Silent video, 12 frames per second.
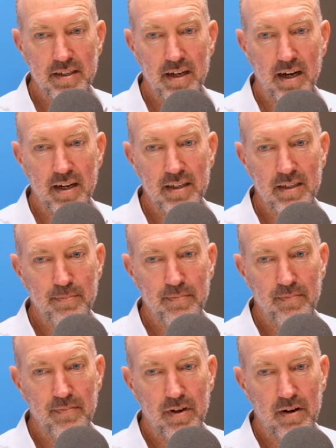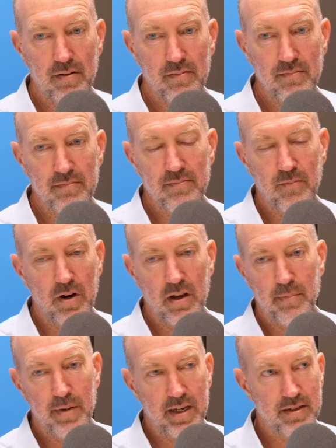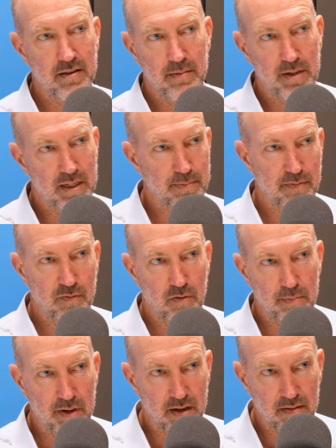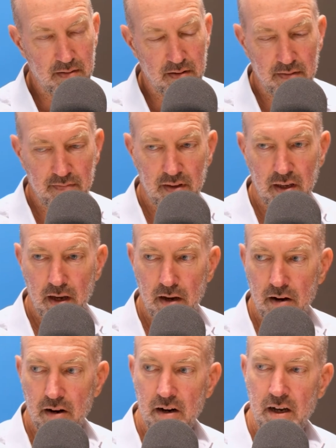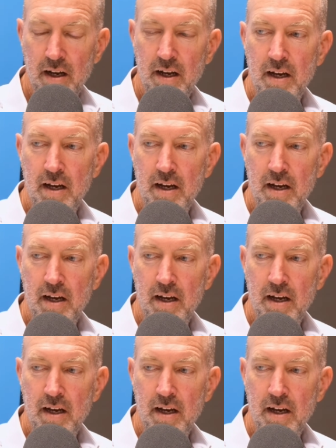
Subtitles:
stock is, you know, one of the best performing of the year.